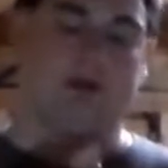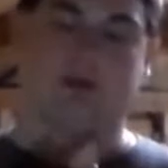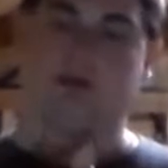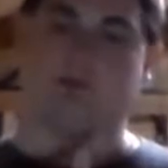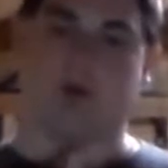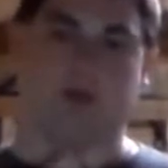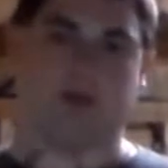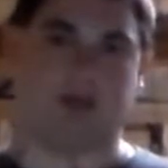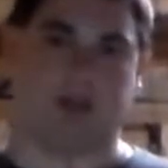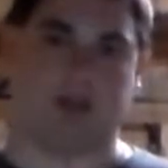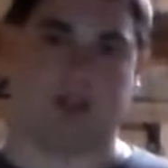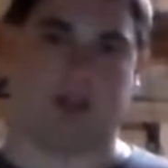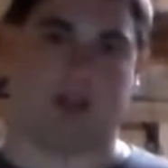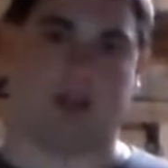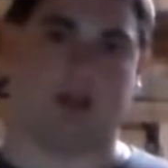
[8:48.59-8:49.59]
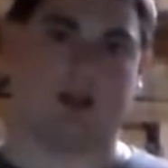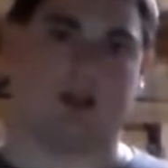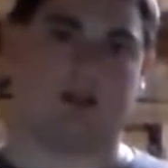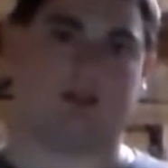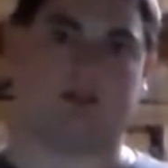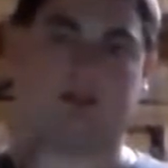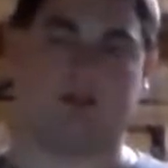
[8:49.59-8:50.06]
especially mobile DJ
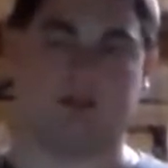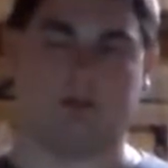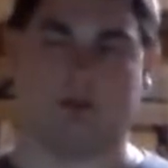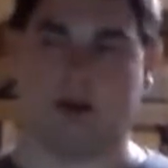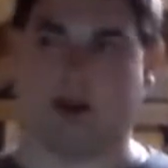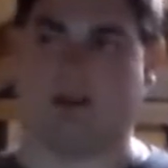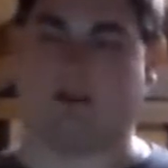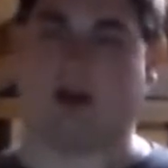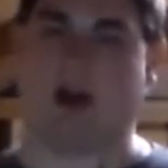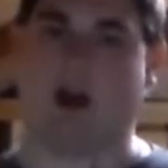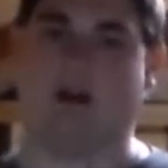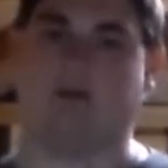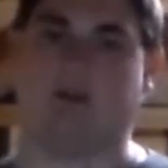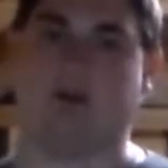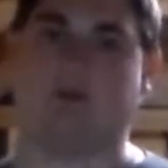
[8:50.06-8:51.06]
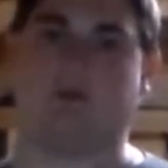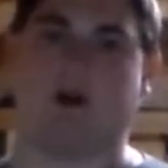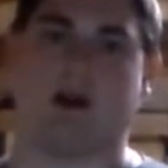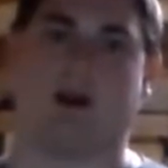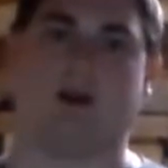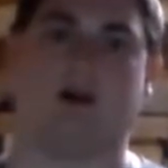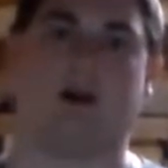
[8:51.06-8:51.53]
gigs, whatever have you,
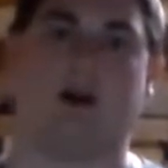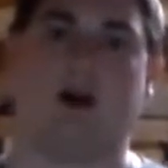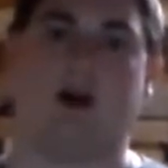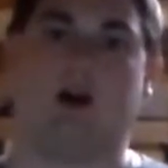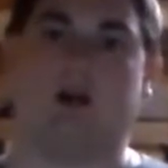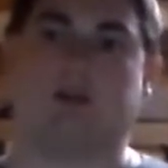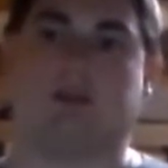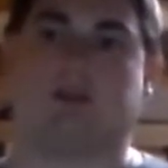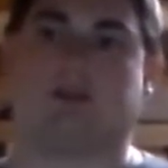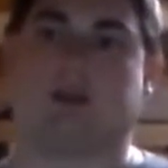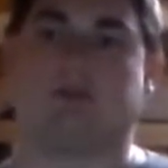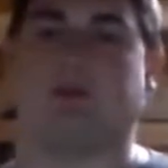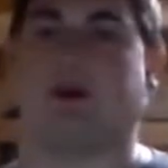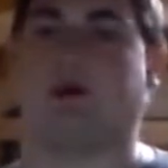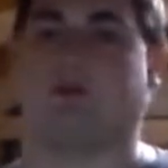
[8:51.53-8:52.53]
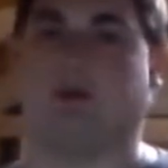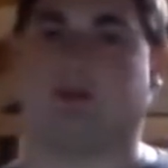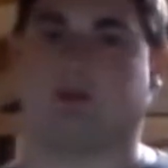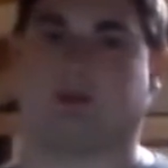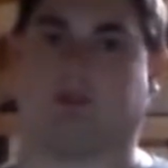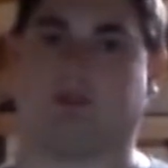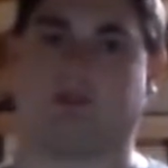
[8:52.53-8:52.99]
where somebody
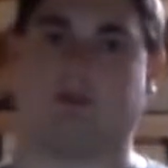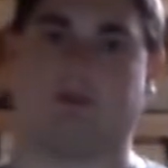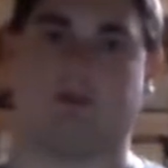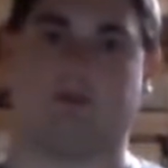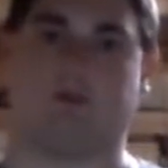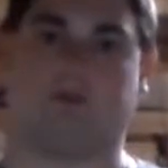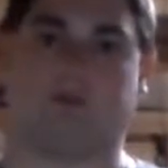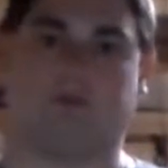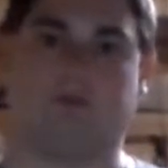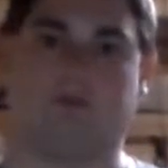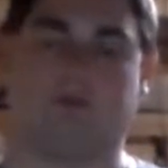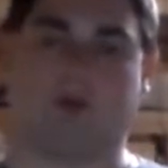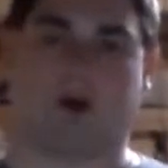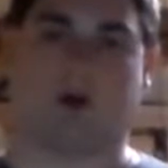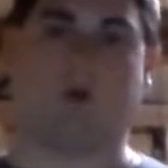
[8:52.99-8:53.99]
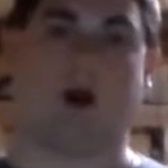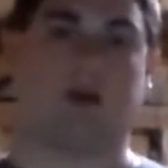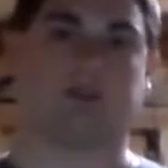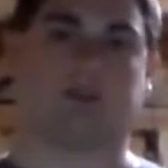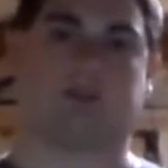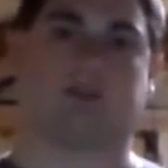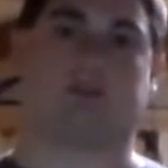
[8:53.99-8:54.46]
wants to
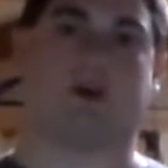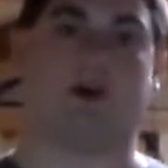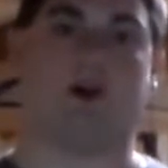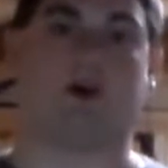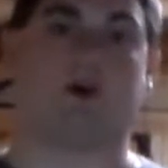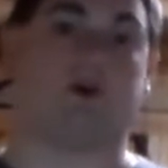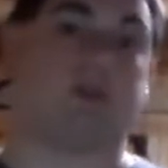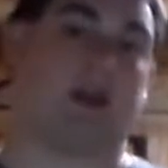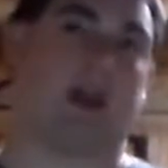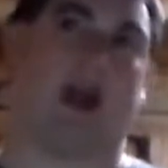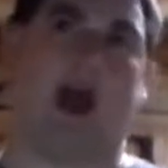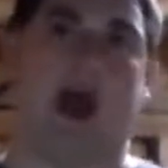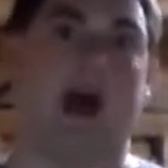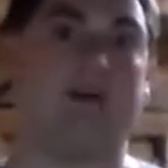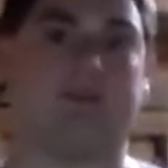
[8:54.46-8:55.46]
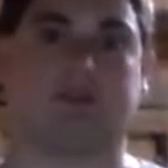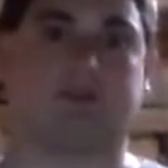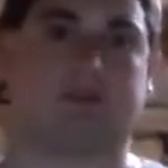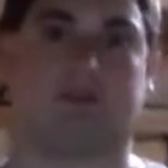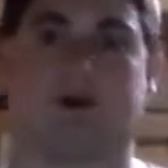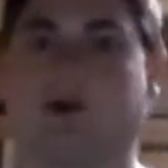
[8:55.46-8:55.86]
request a song, or they have a